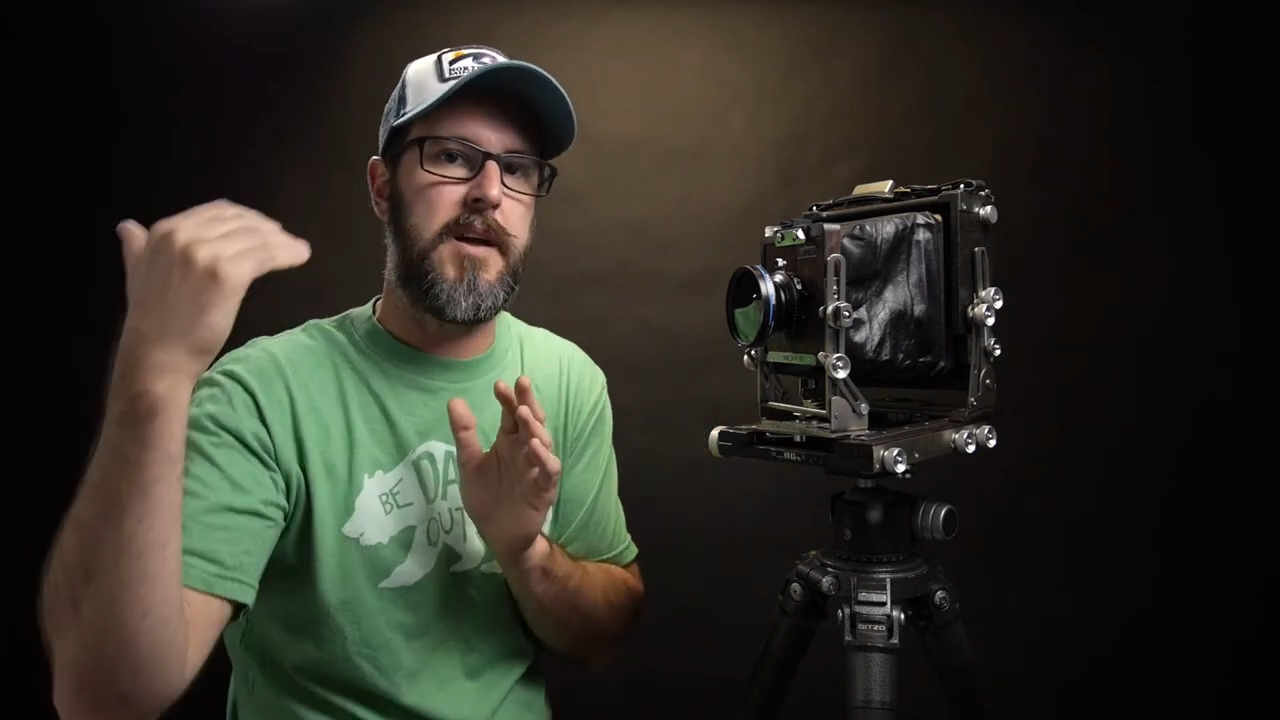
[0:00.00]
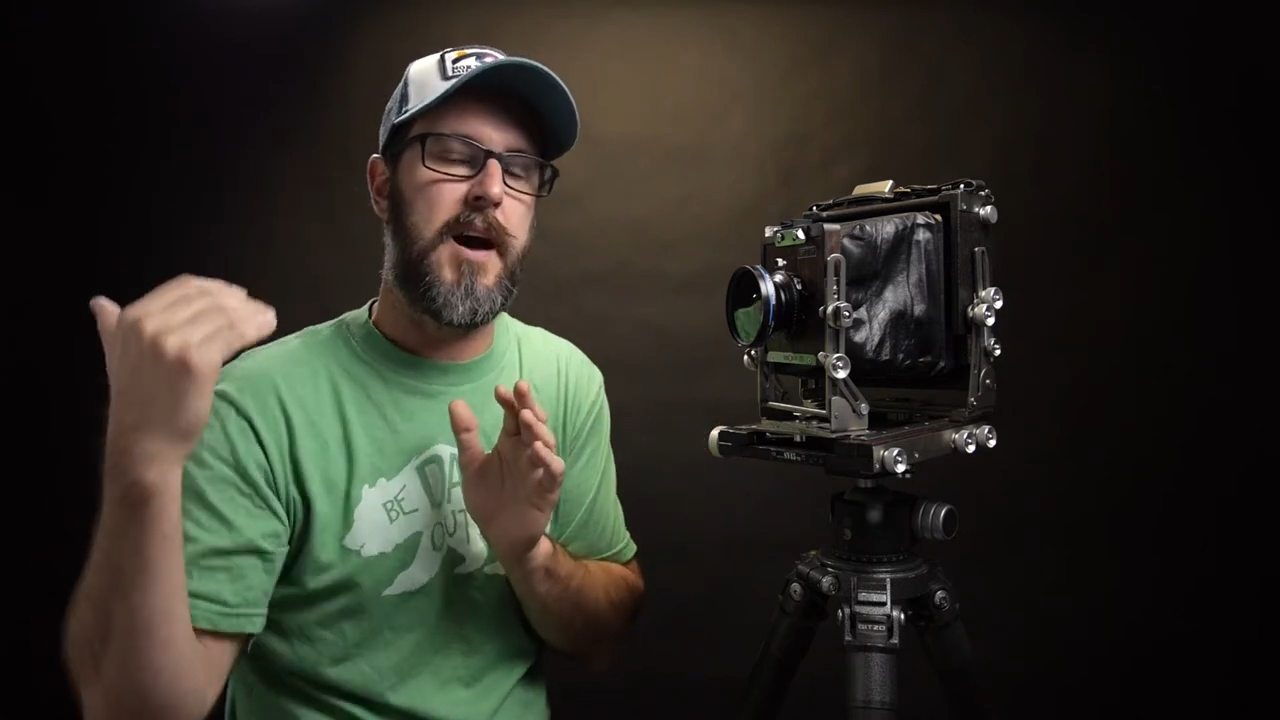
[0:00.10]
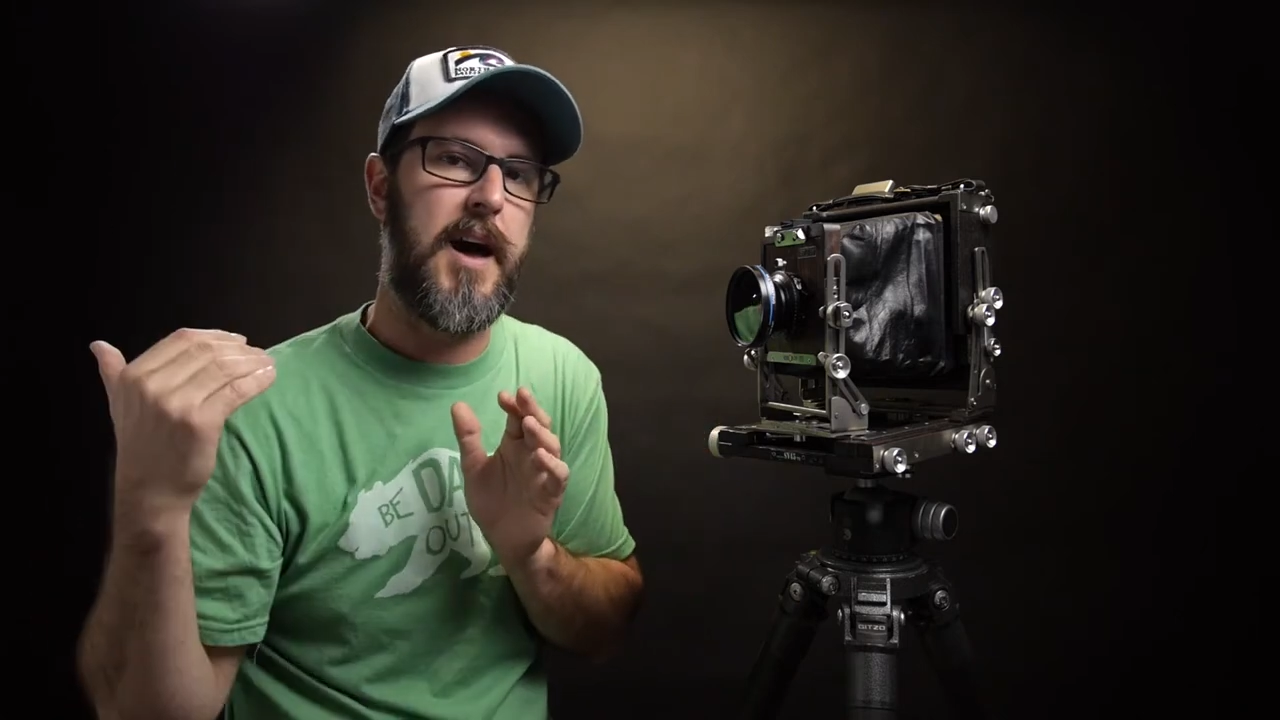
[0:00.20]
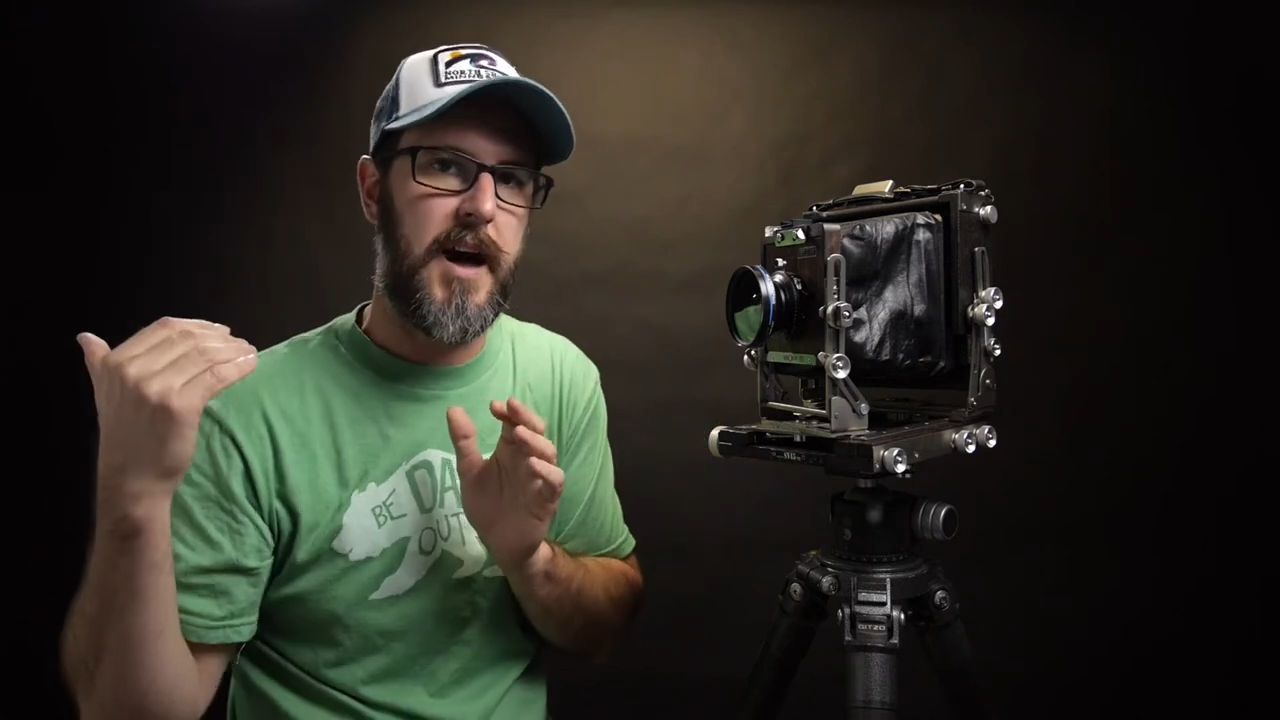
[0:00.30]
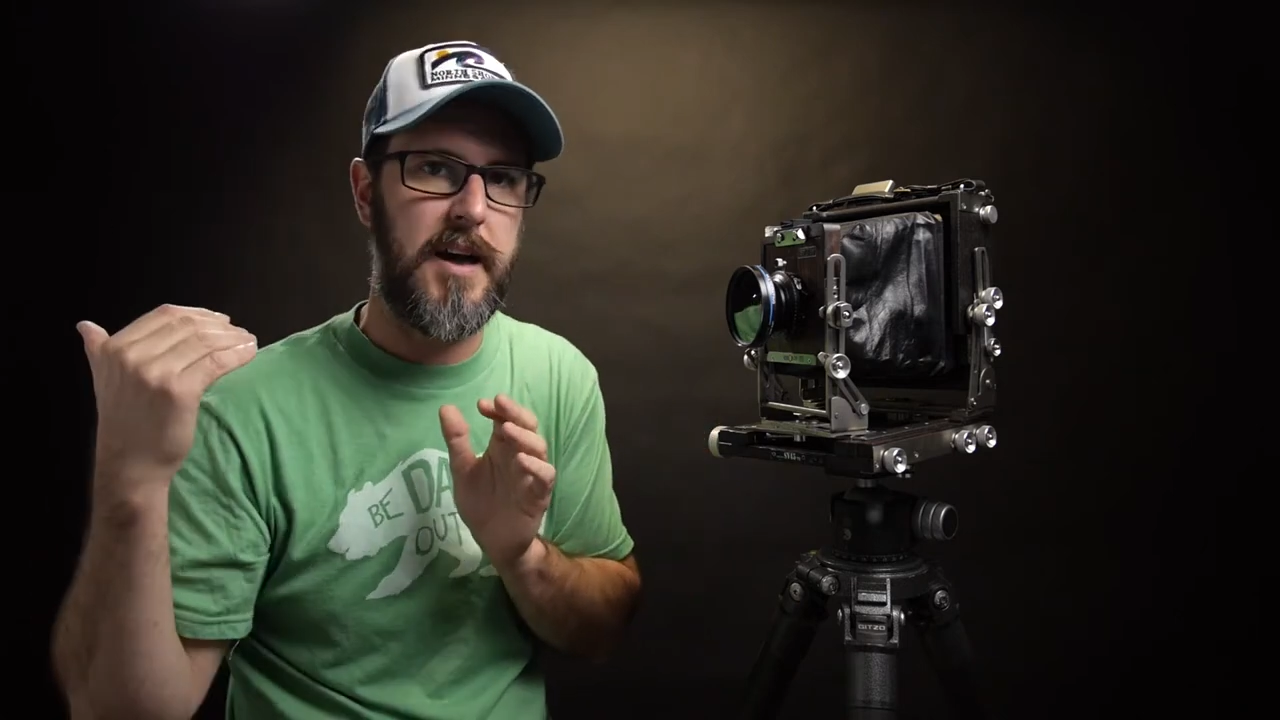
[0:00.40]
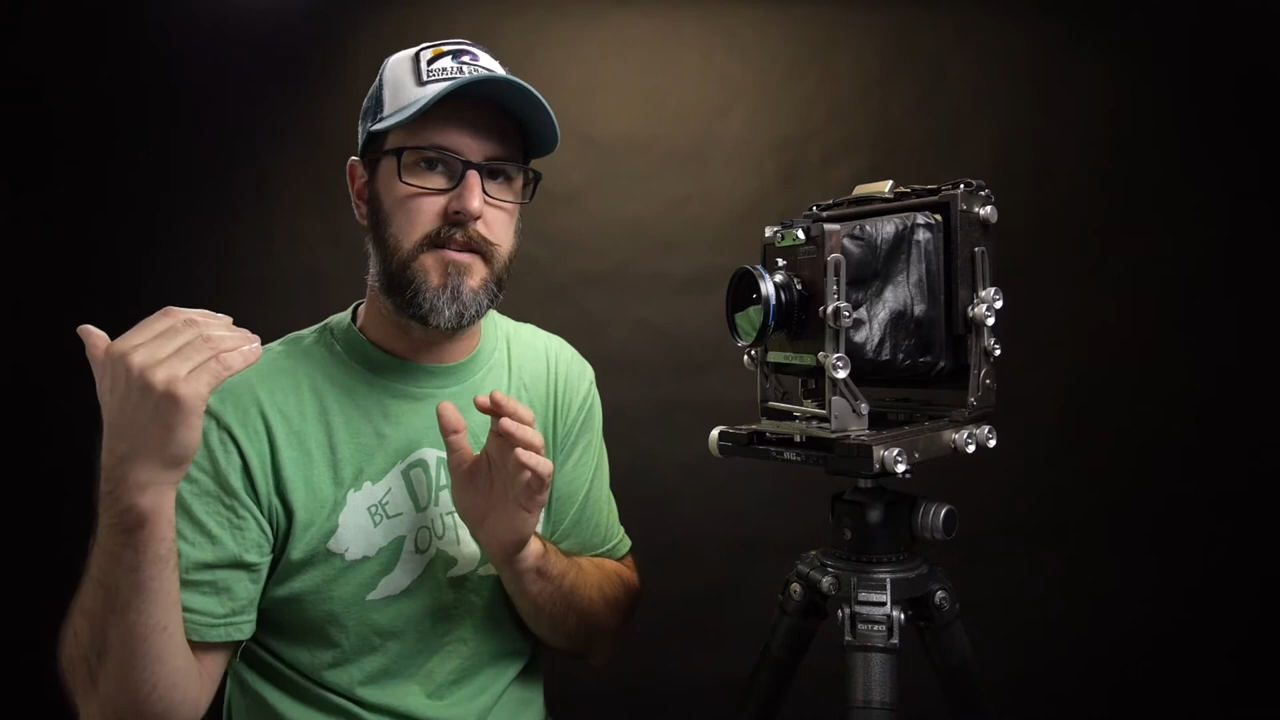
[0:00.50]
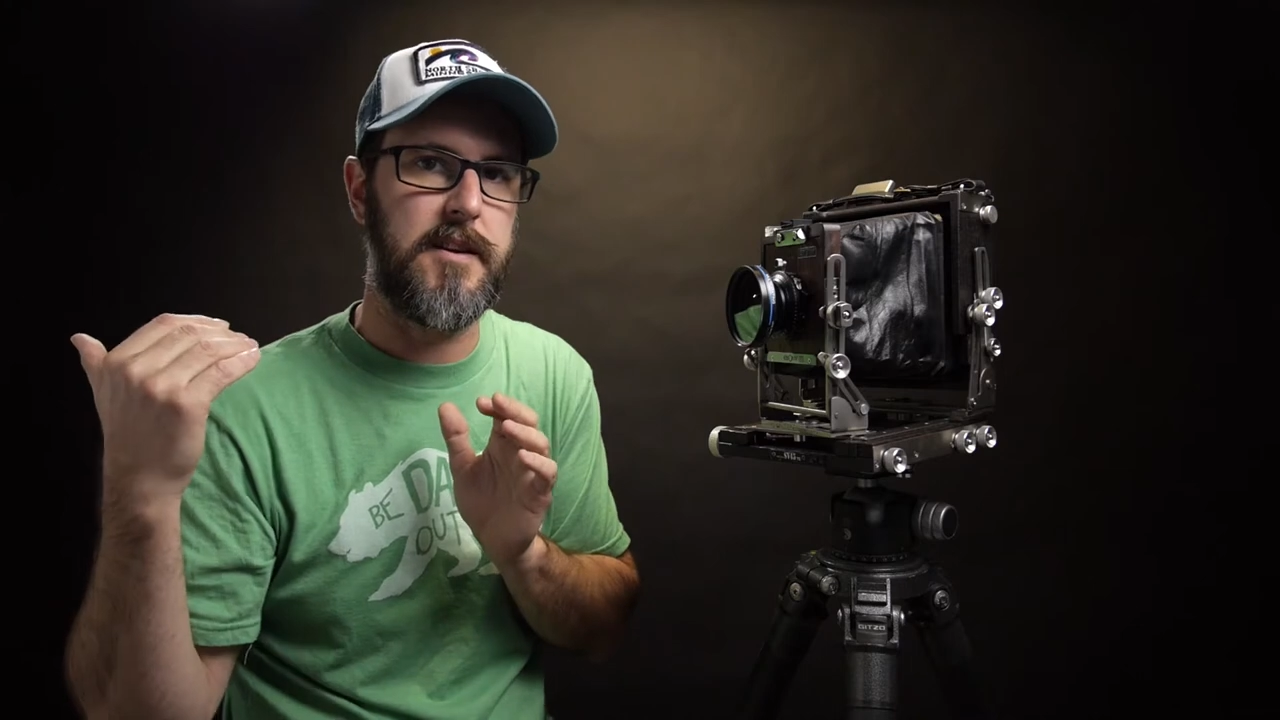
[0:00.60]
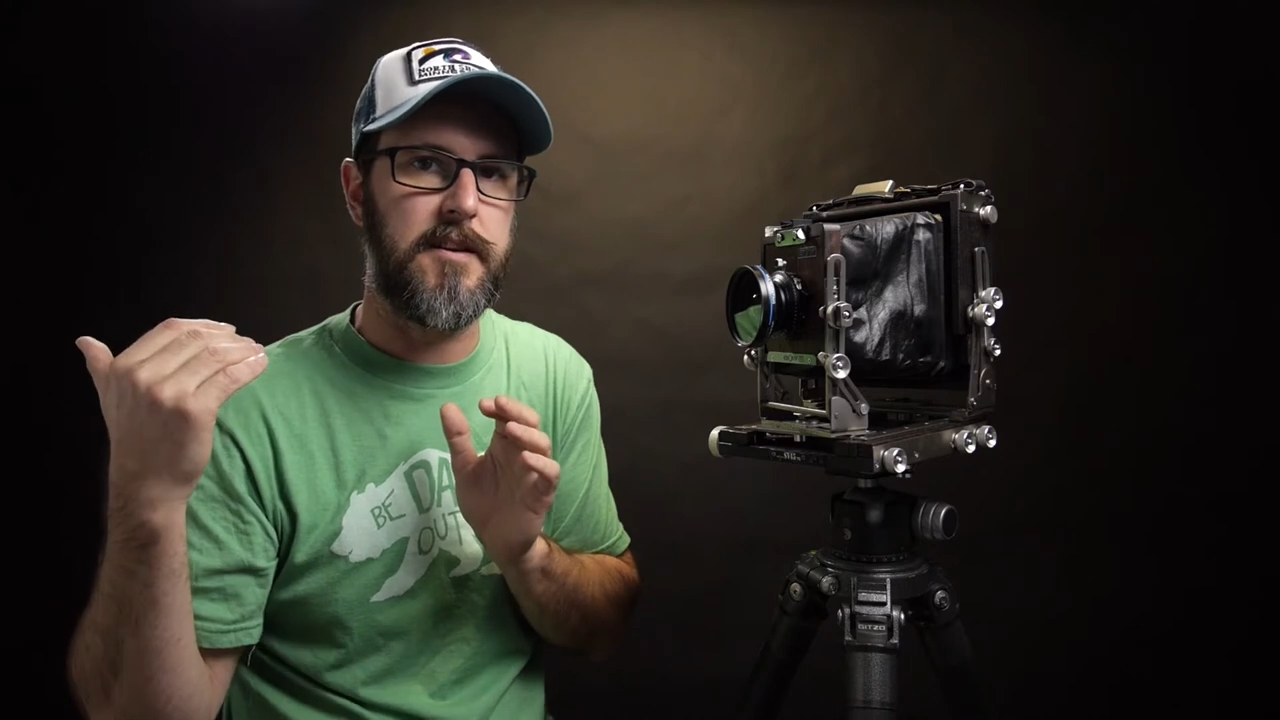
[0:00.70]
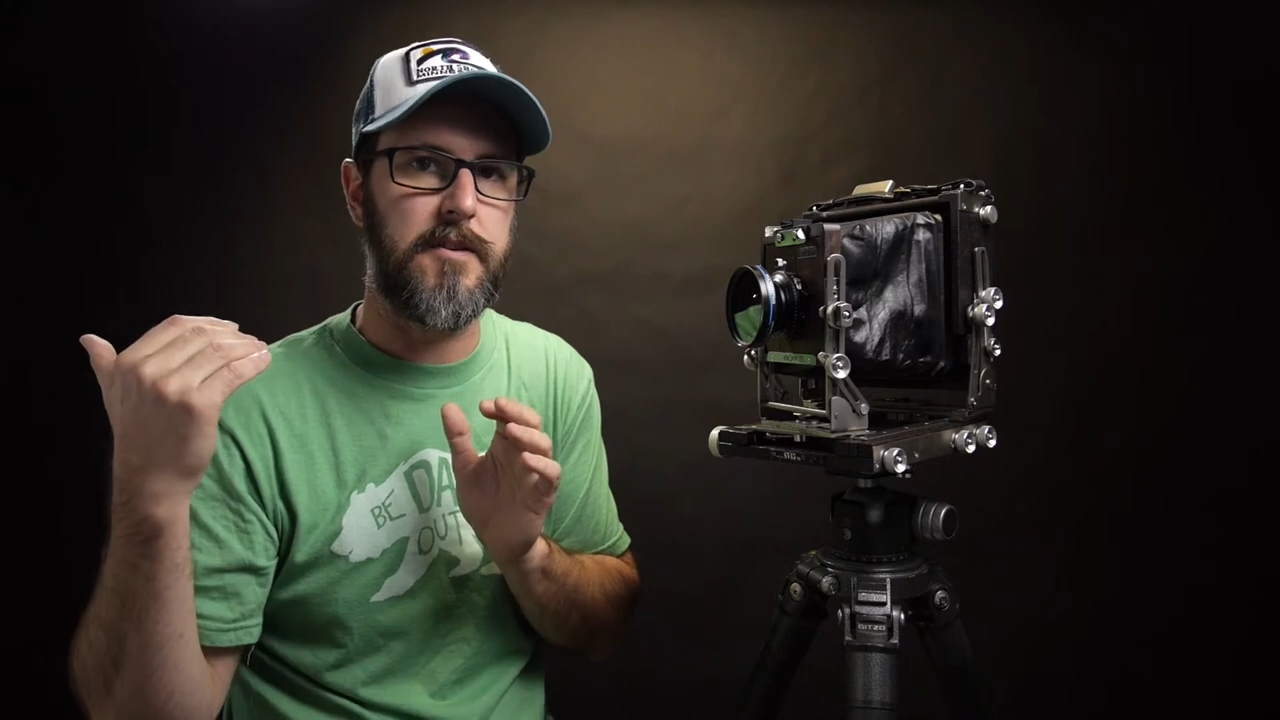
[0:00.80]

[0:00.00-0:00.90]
behind it,